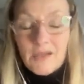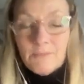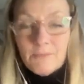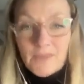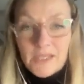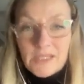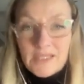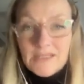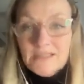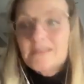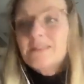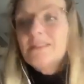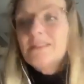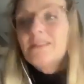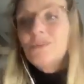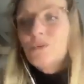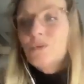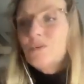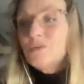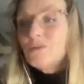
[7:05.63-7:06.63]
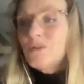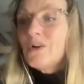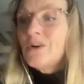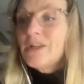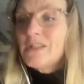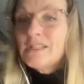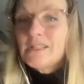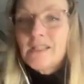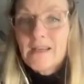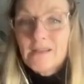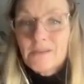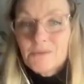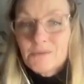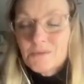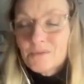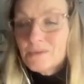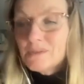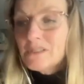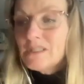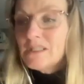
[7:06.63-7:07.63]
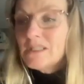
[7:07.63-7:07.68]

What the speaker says: My guess is you're fine now.